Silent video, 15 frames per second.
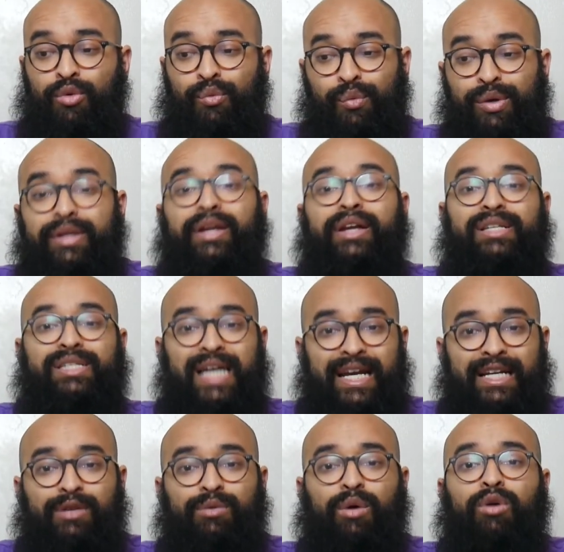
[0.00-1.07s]
we need a
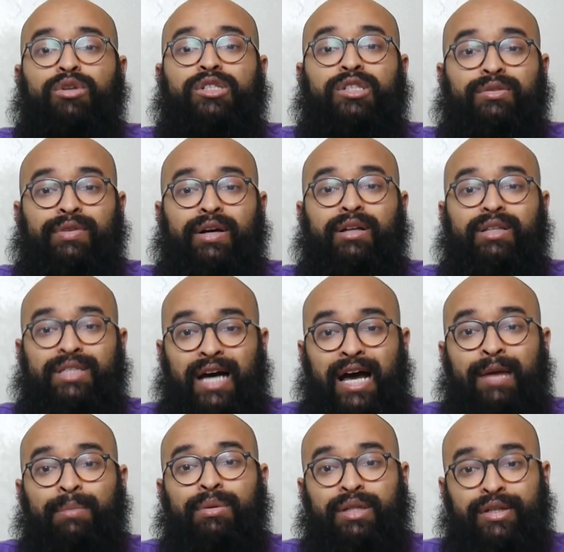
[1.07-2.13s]
Teddy Roosevelt
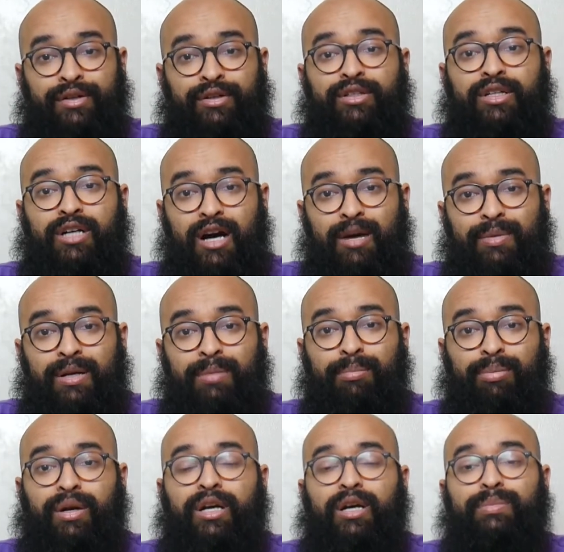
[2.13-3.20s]
type leader to come in and
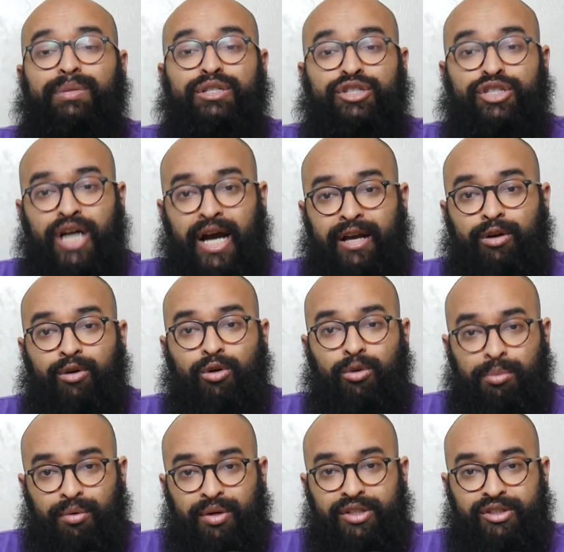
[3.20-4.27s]
break up these giant
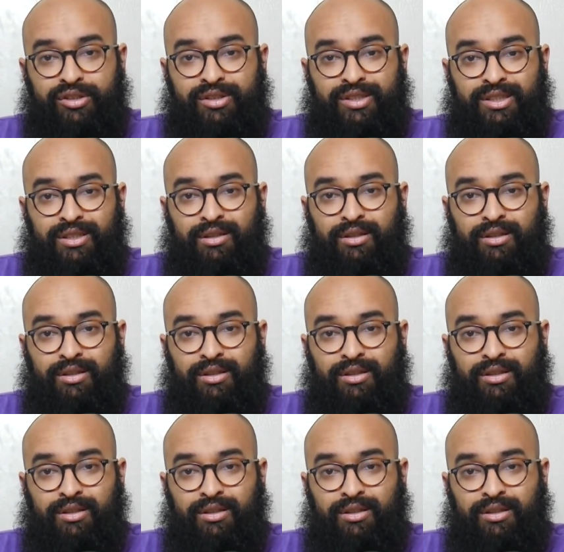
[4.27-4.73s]
corporations.